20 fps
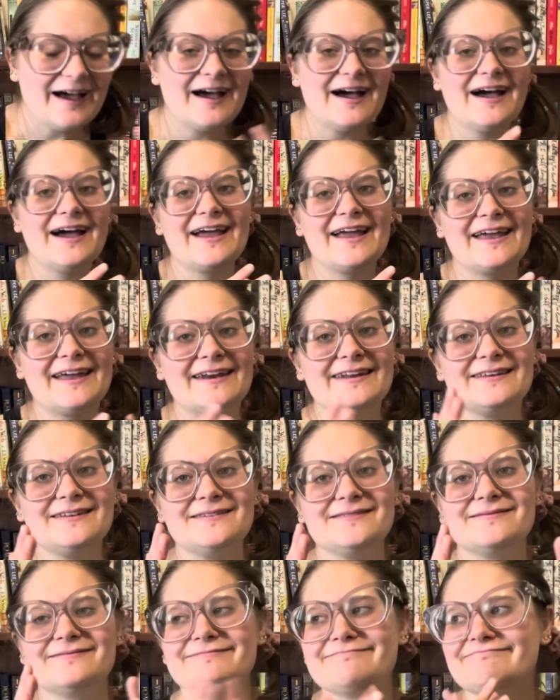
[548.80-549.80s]
I hate
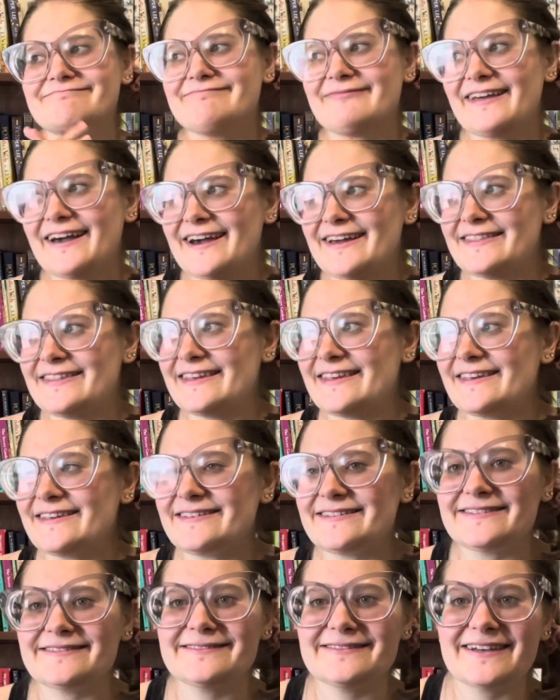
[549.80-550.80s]
it. I
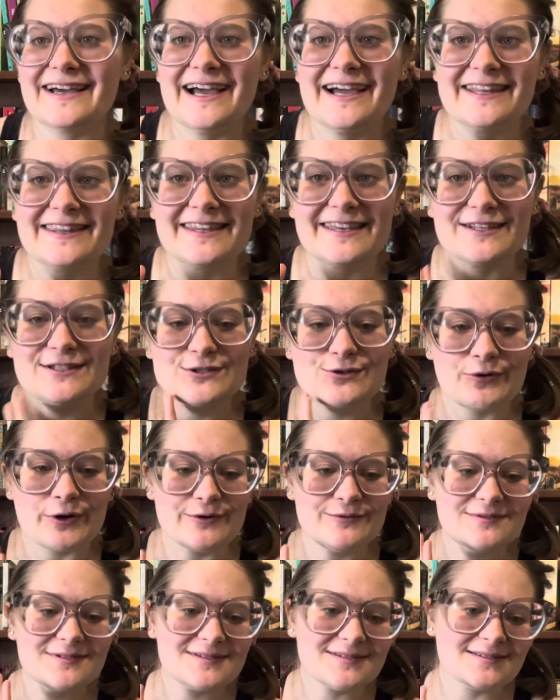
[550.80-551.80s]
think it's
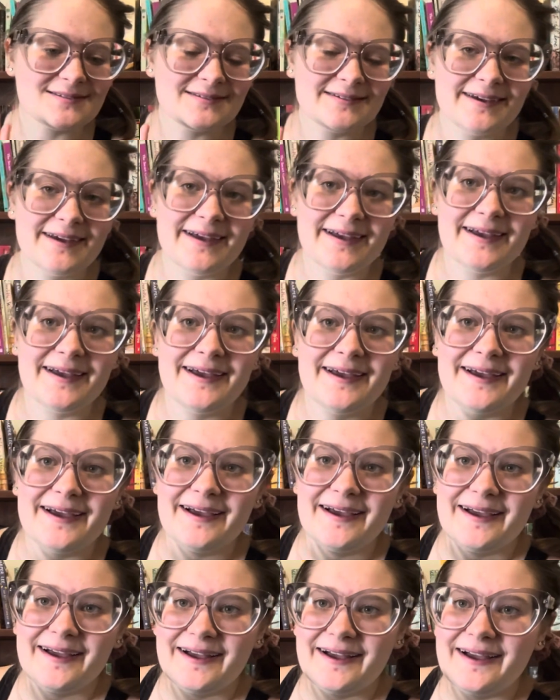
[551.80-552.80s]
gross.
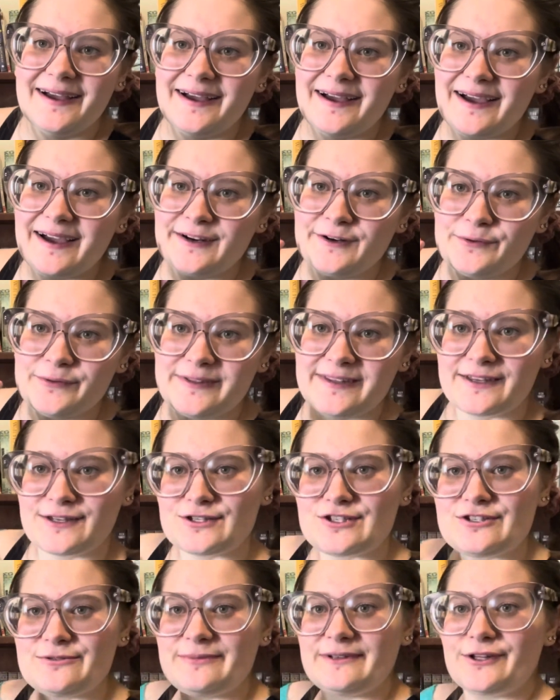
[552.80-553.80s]
I don't think it
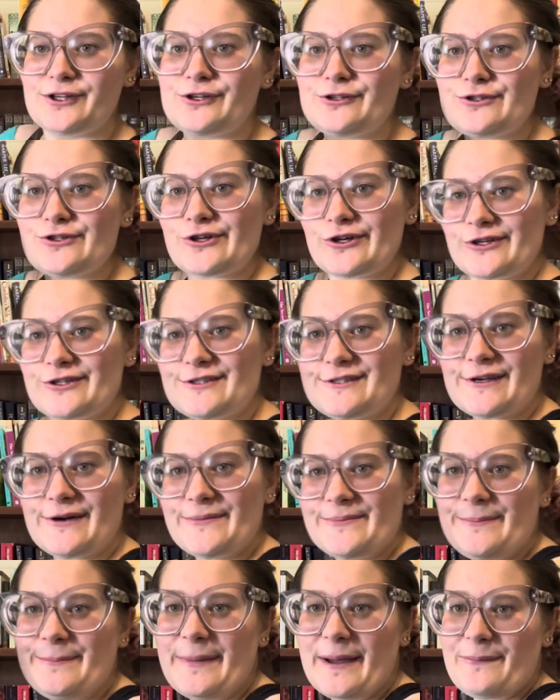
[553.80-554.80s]
should be literature, so
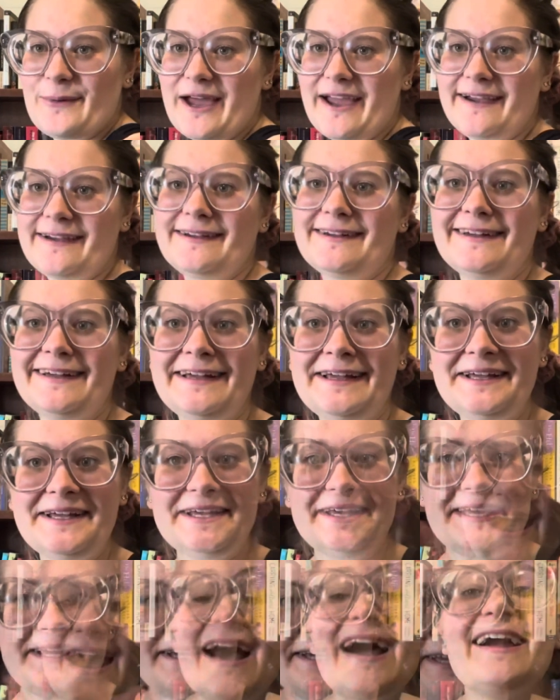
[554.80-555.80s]
bye-bye.
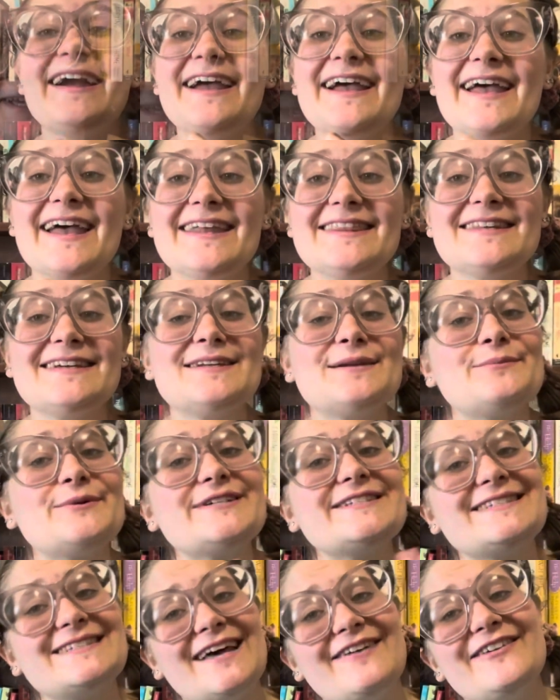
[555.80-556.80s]
All right, and then number
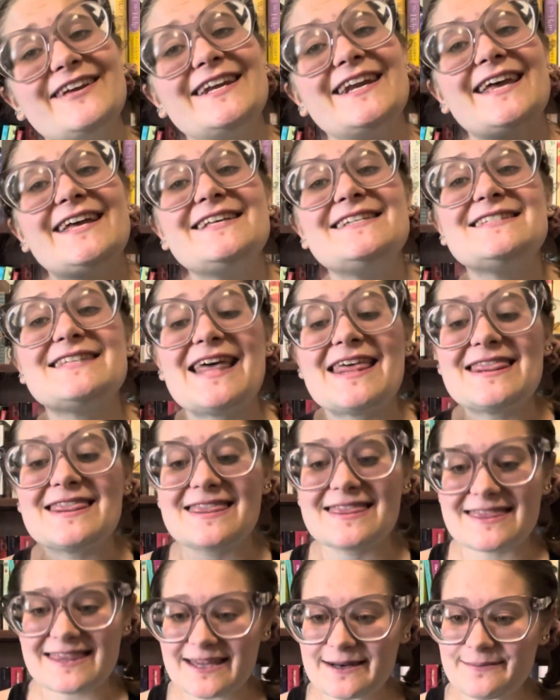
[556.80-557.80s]
7 is
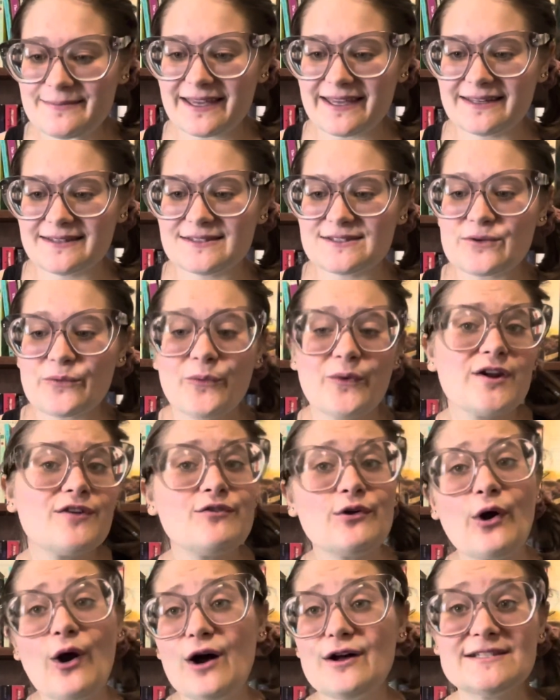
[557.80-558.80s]
Thin Mints, one of
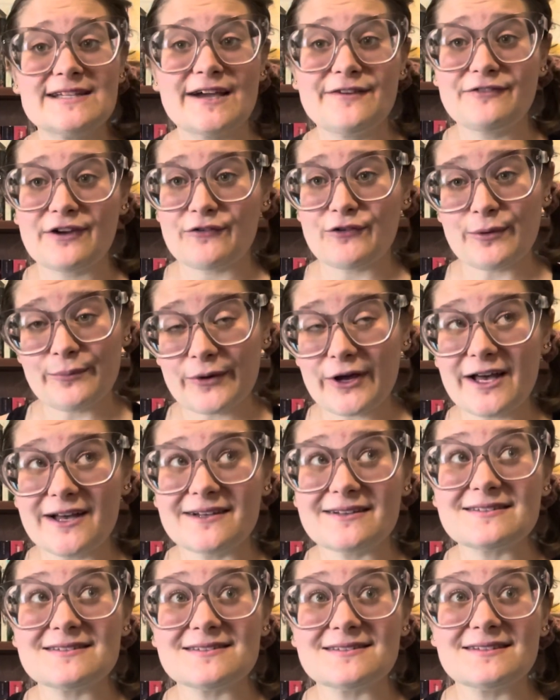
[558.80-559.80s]
your all-time favorite
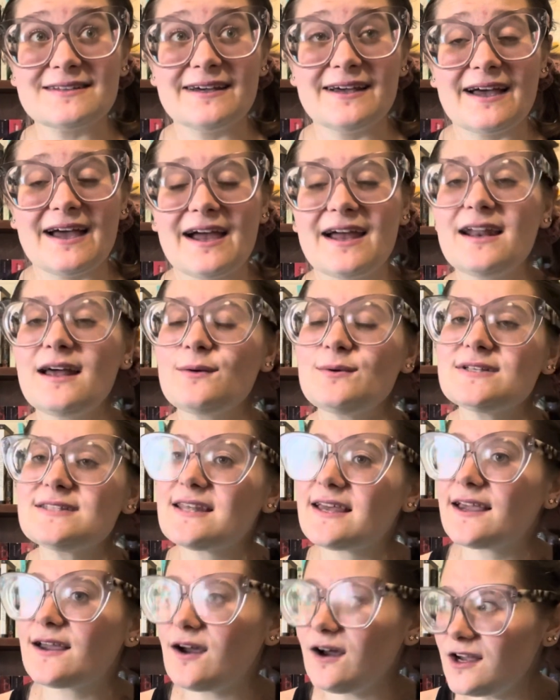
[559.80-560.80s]
books. And I was
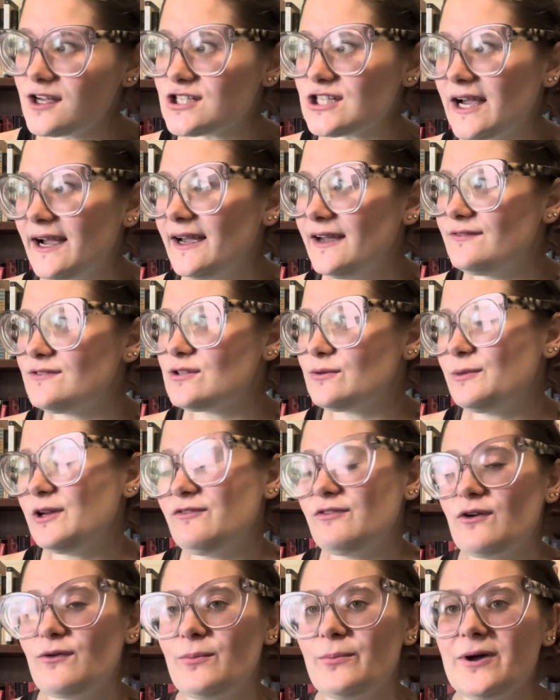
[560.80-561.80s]
like, gosh, I have so many
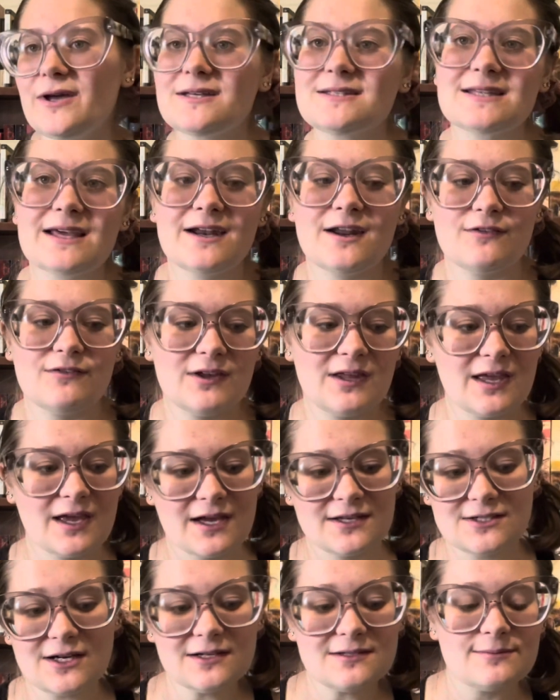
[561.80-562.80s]
favorite books, and I feel like I
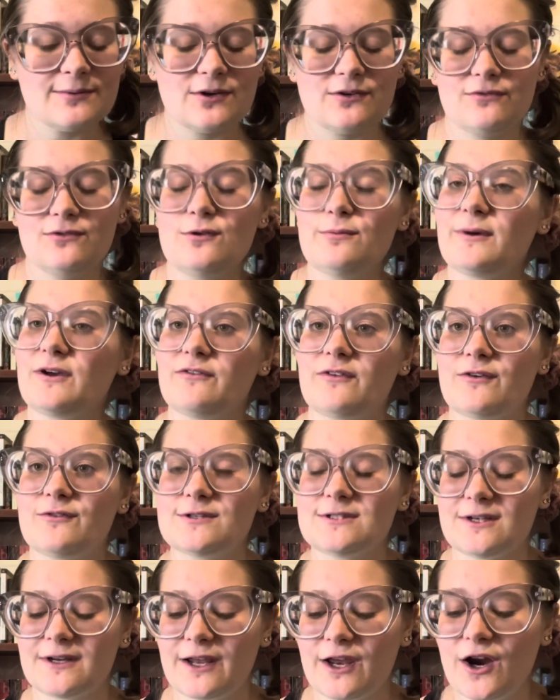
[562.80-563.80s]
talked about a few of my
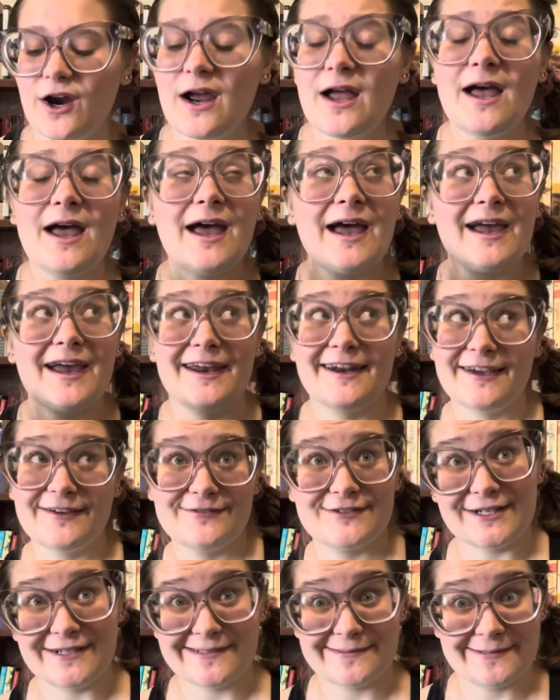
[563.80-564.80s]
favorites on here, and I've
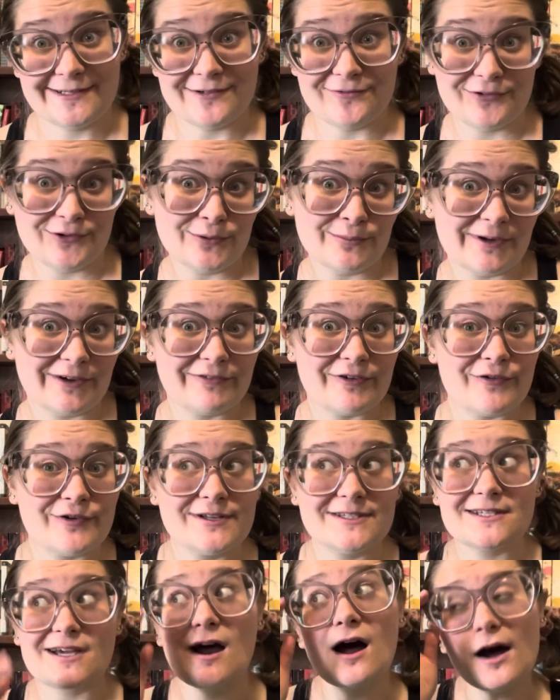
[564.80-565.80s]
talked about a few of my
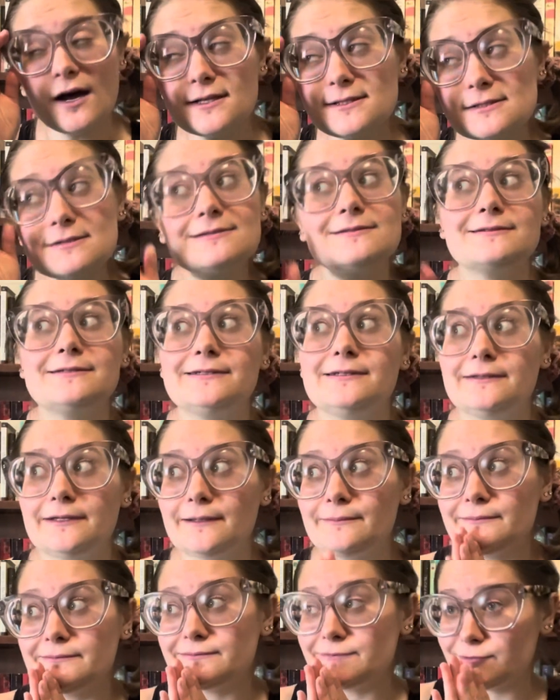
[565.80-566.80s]
favorites constantly,
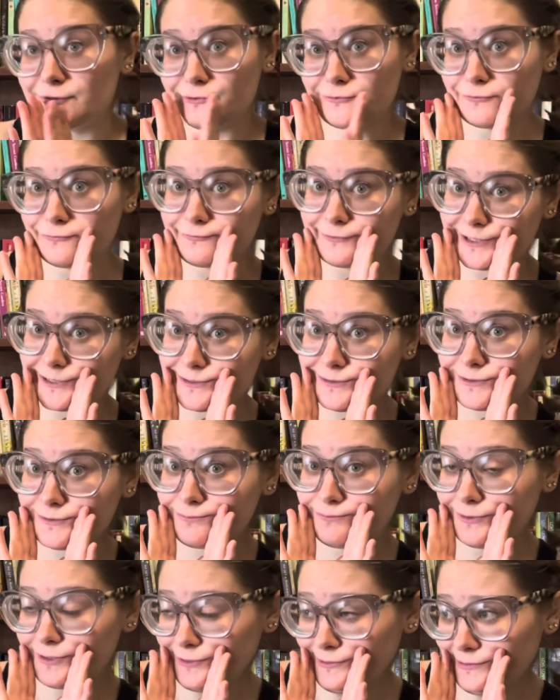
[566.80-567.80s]
like
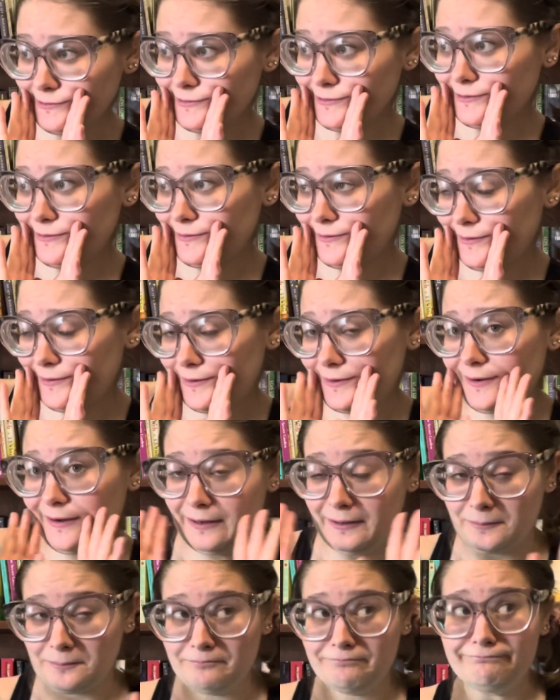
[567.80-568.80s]
Jurassic
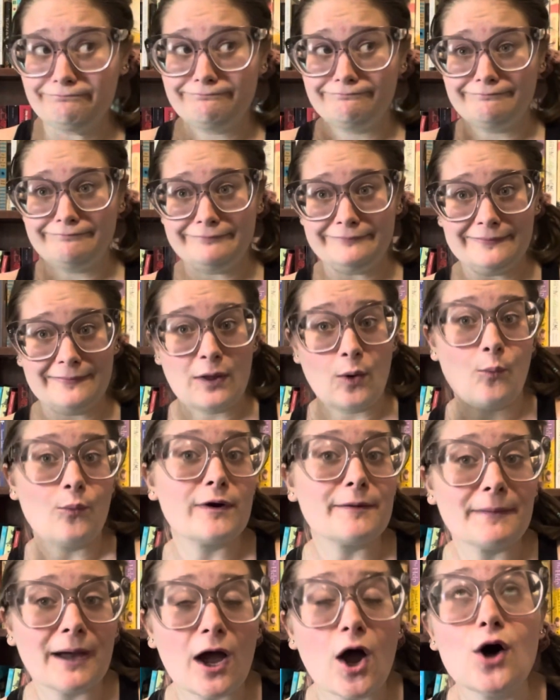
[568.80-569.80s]
Park,
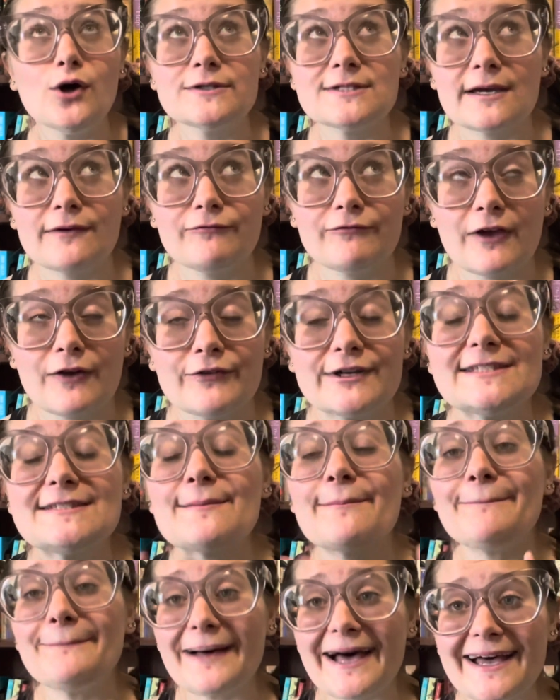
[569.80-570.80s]
one of my all-time favorites,
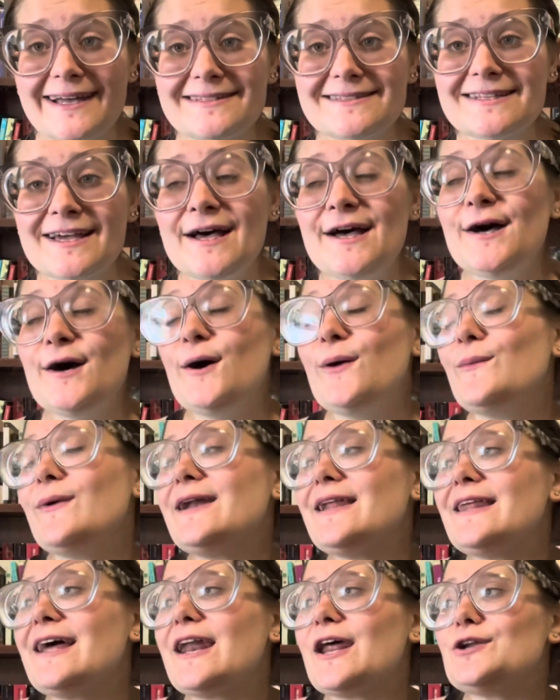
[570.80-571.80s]
but one
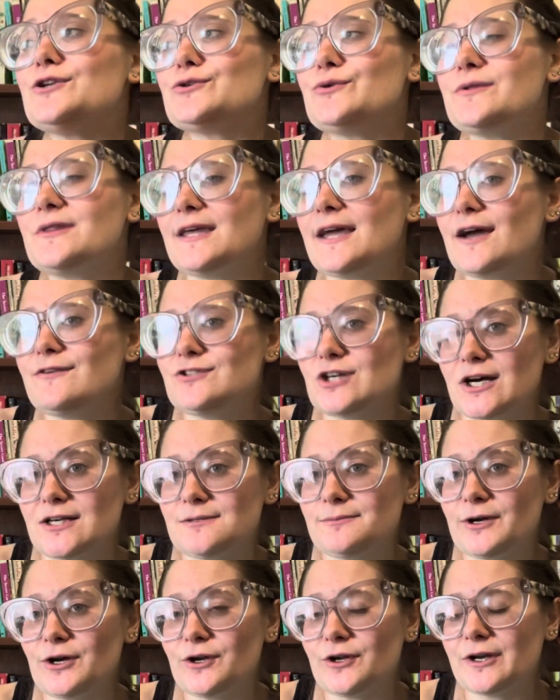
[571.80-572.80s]
that I don't think I've talked
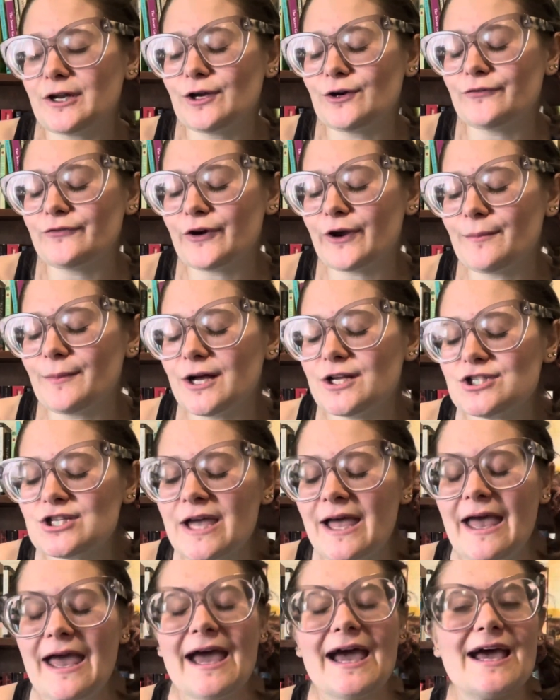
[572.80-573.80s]
about on here very much,
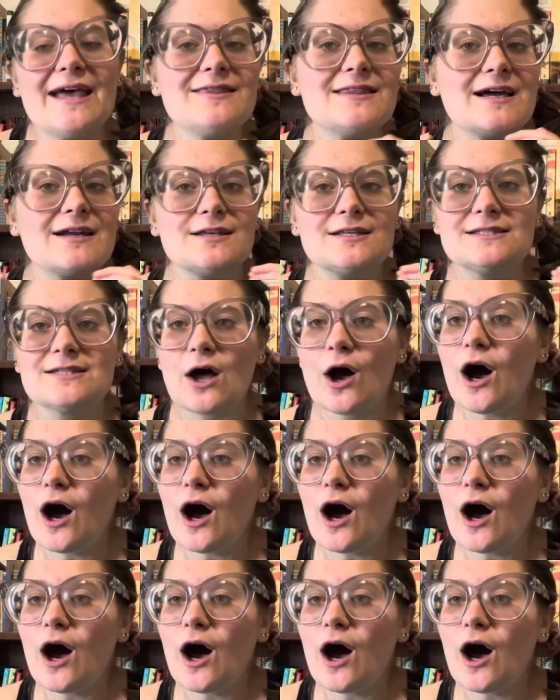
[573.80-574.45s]
and that is